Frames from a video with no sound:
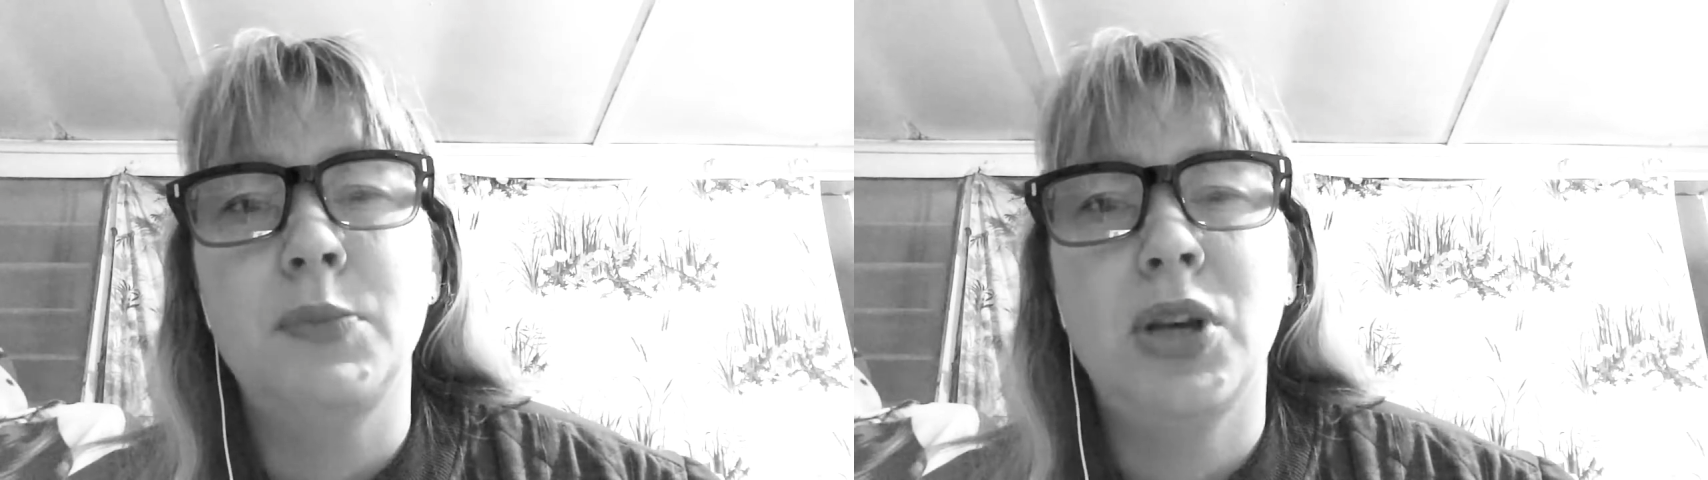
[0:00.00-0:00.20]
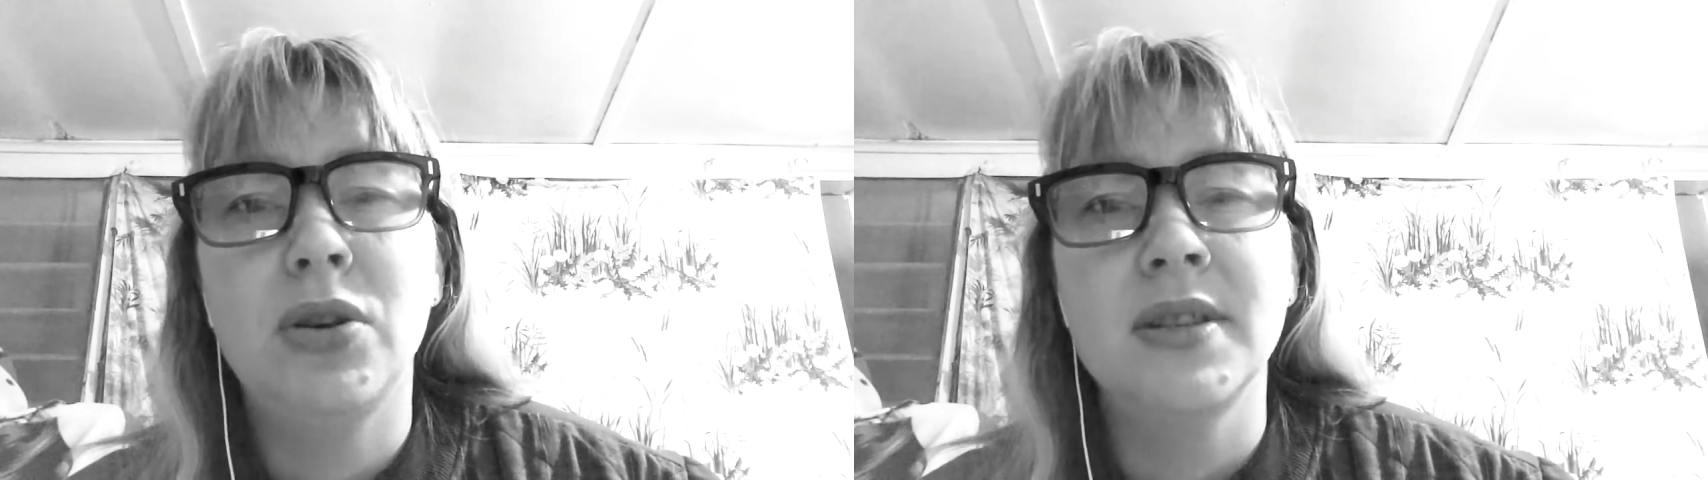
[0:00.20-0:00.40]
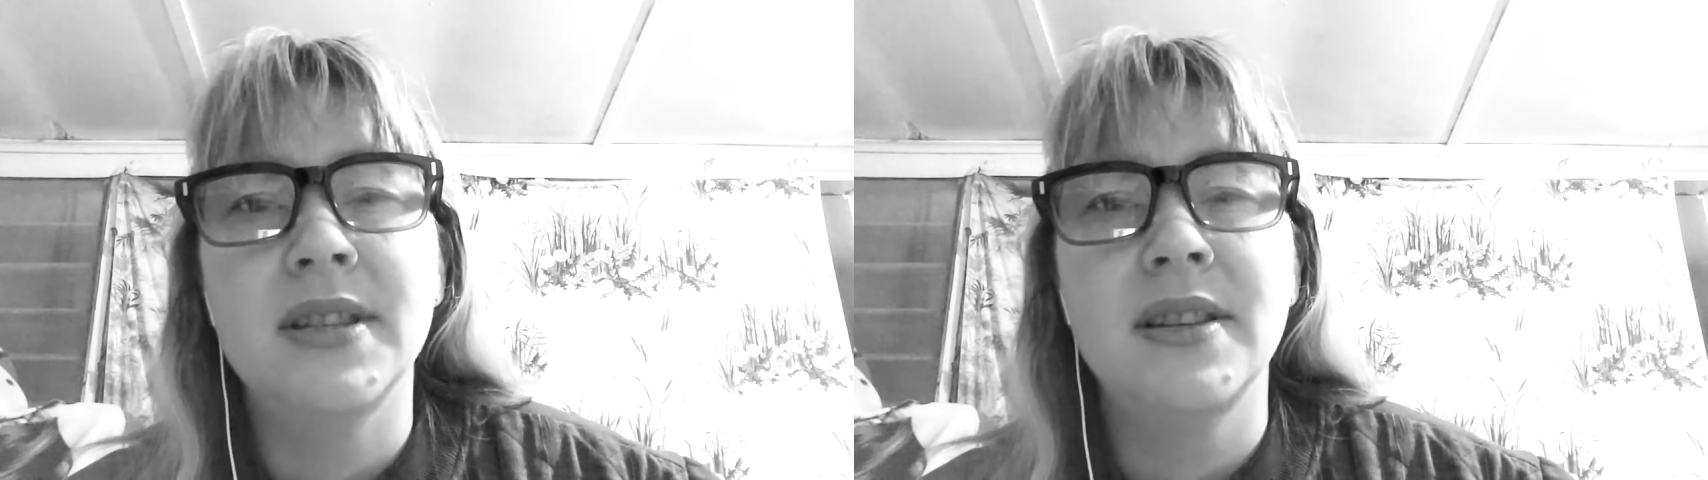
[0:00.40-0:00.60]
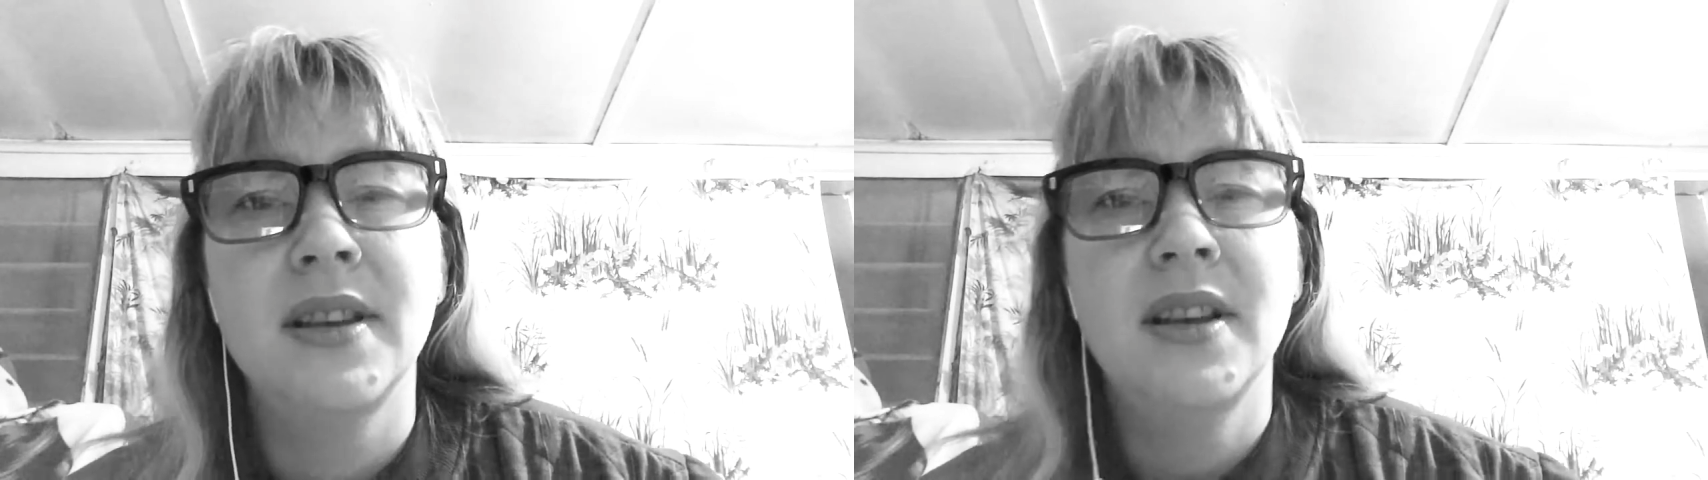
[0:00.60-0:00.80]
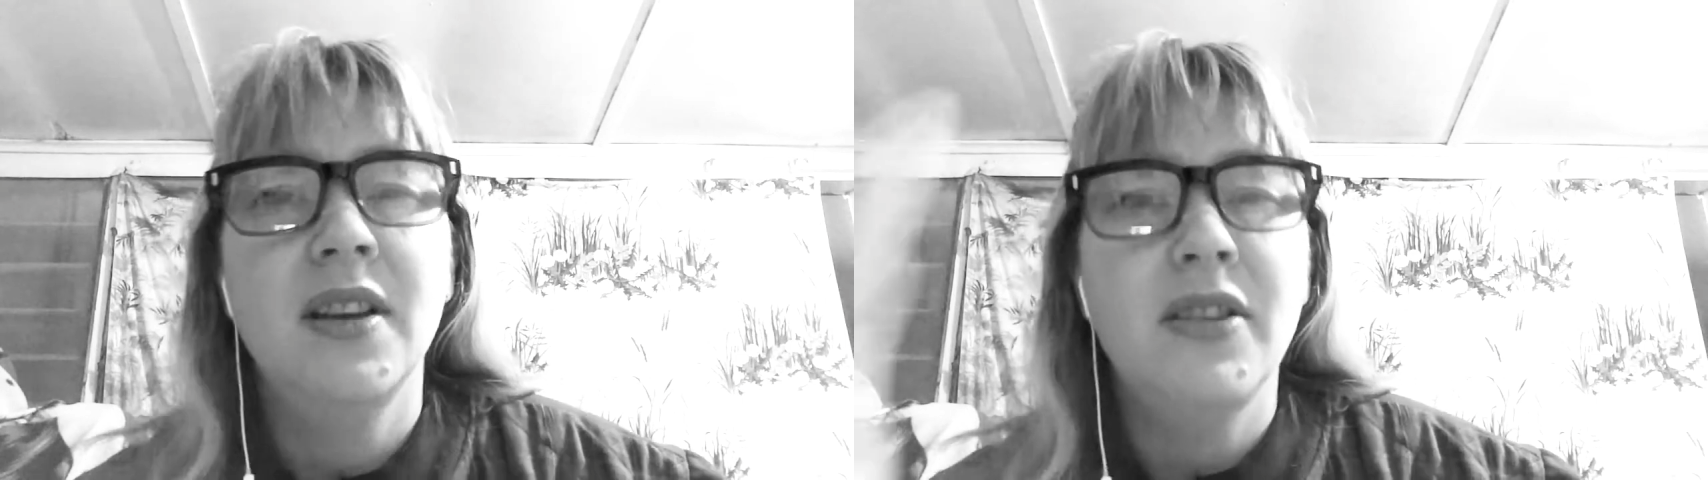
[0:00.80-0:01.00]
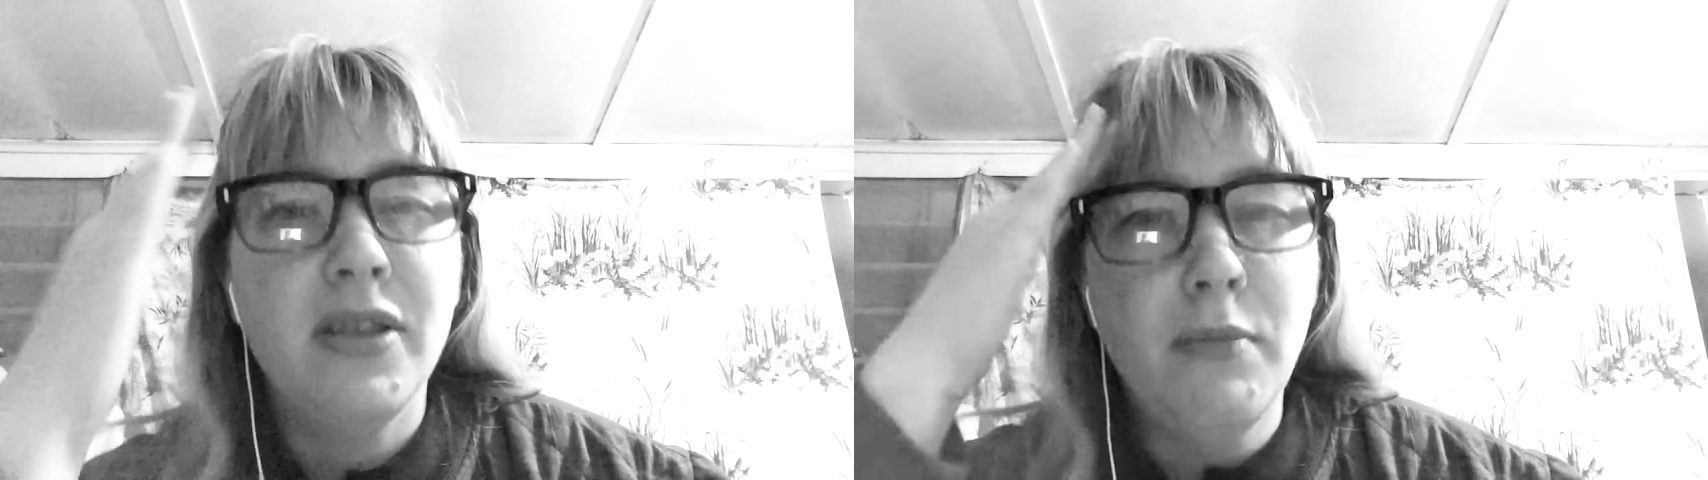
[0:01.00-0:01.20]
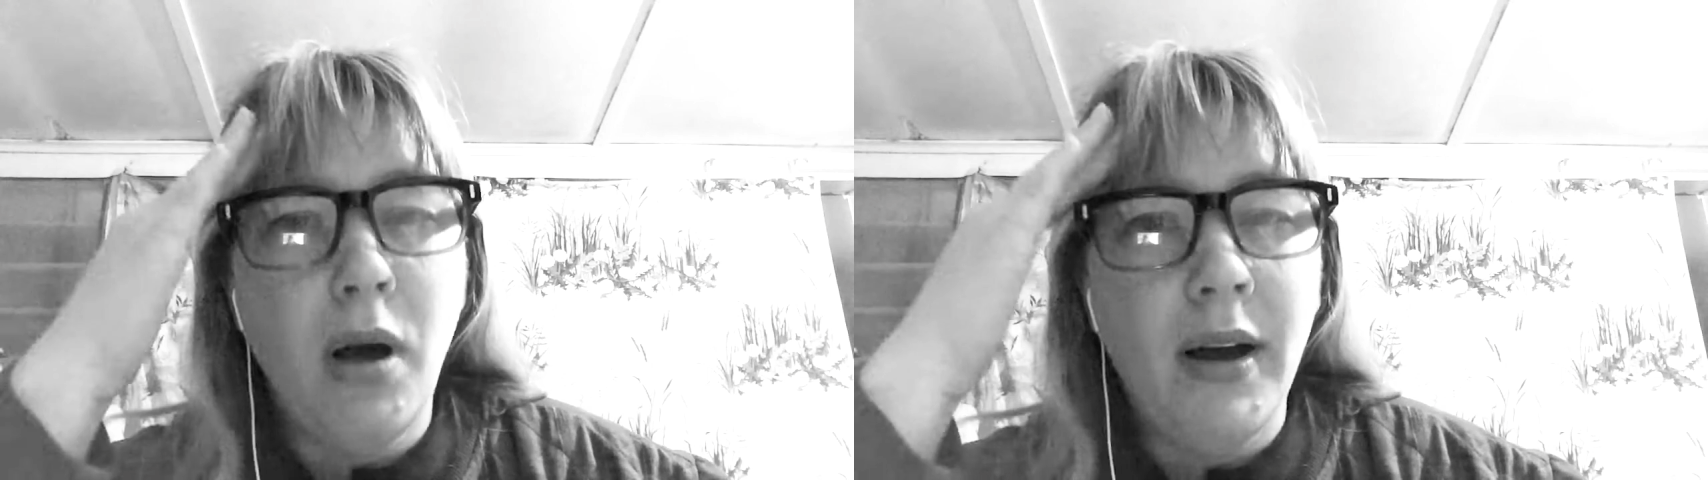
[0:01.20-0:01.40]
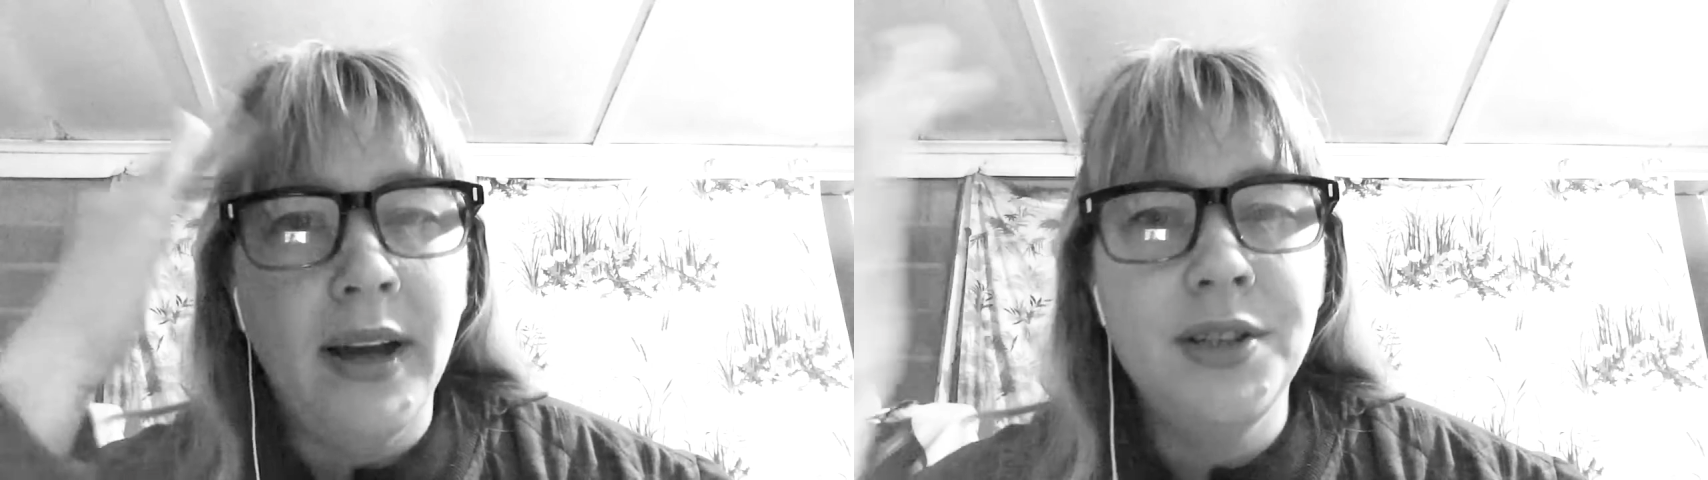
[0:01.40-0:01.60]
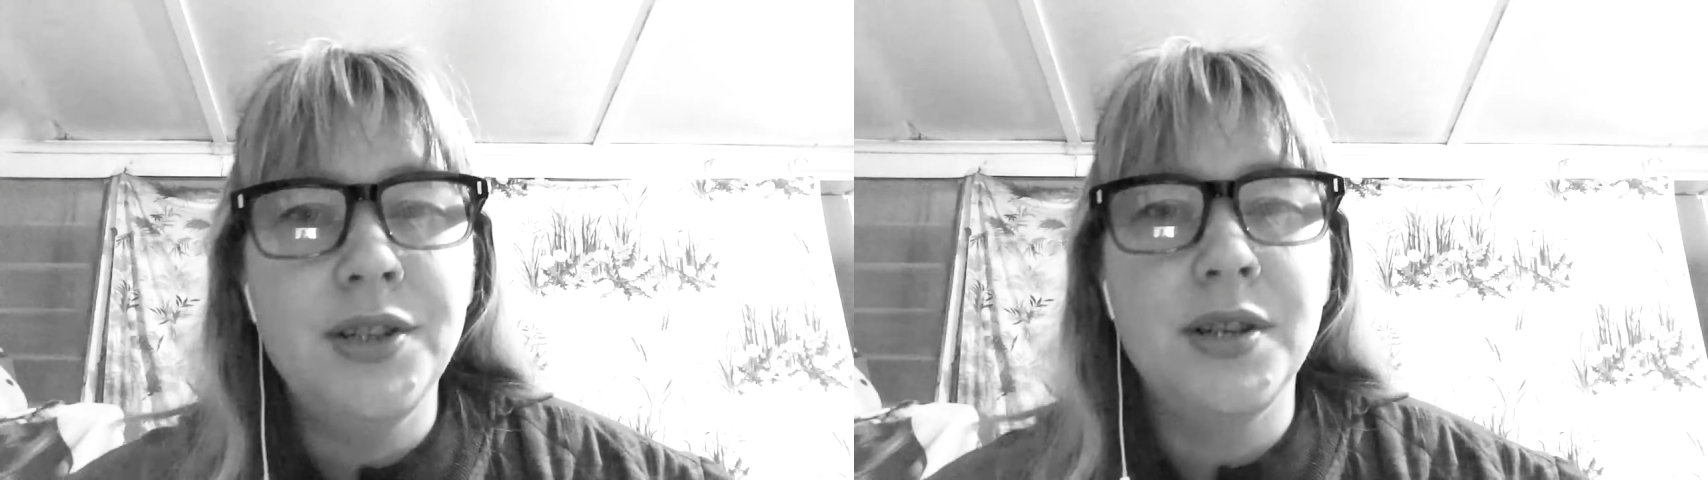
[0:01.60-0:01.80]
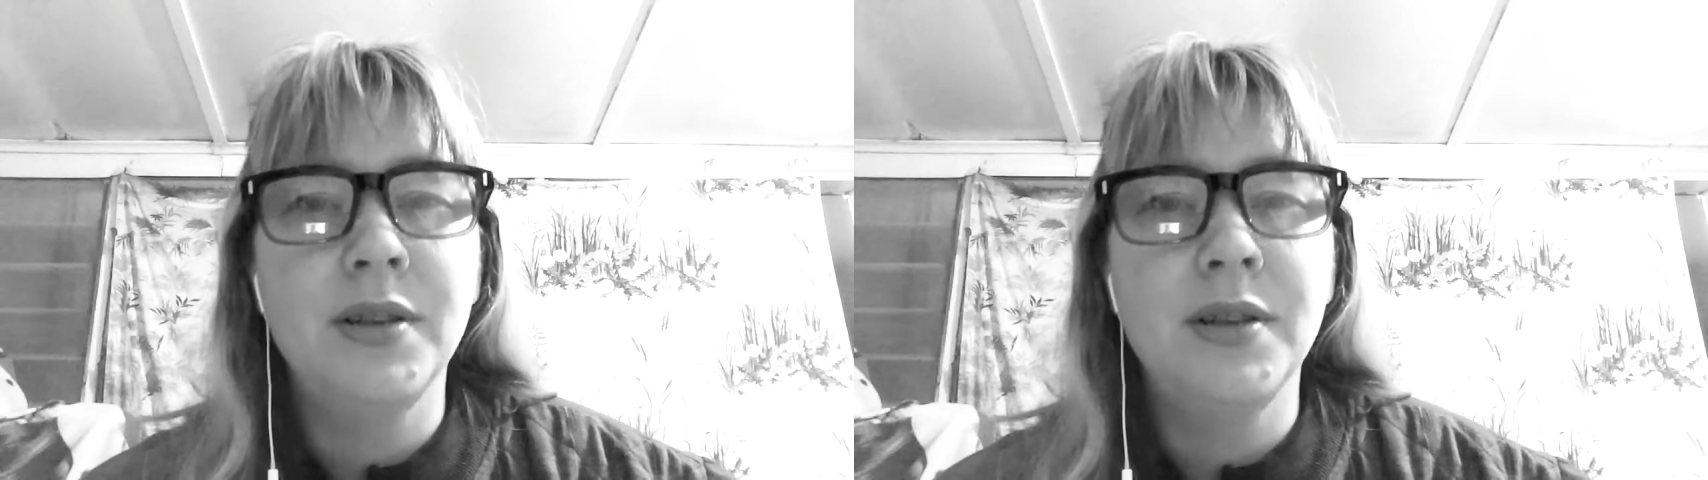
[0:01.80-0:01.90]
because the mind